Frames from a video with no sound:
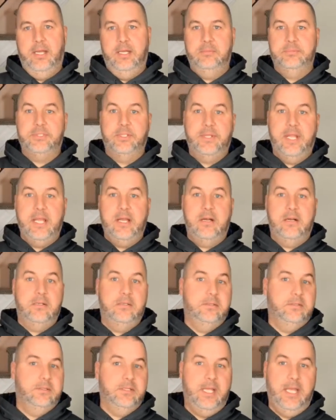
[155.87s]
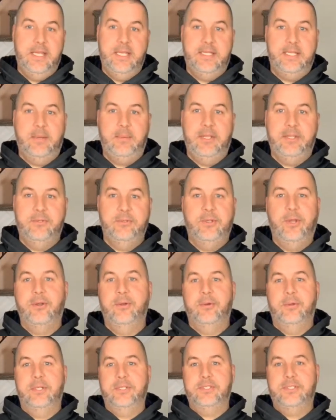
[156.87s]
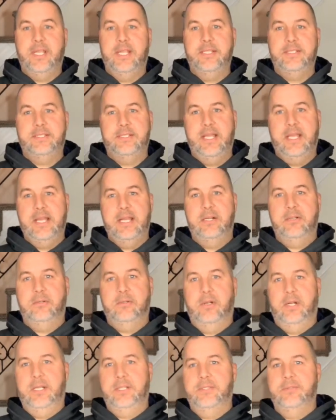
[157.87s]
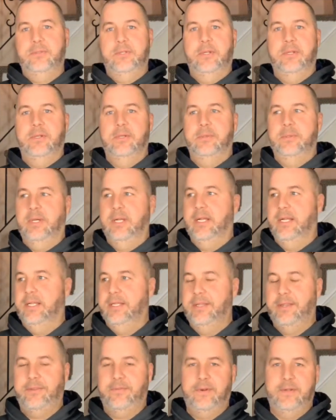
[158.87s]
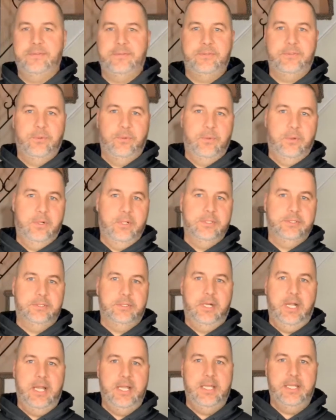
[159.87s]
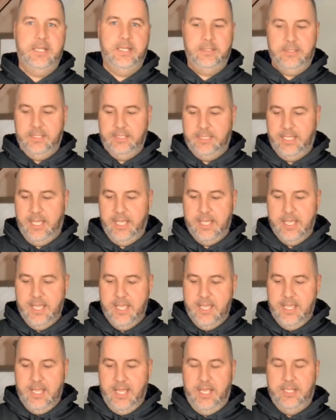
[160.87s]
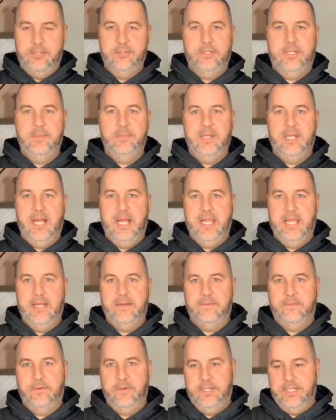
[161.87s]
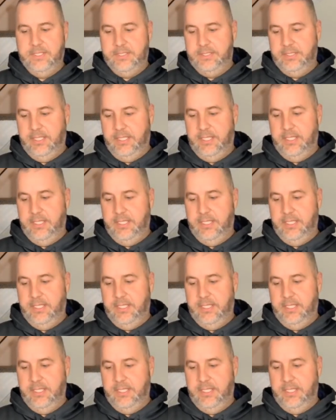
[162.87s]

So now anytime I do go to an estate sale, or I do go to thrift stores or anything like that, I do keep an eye out for these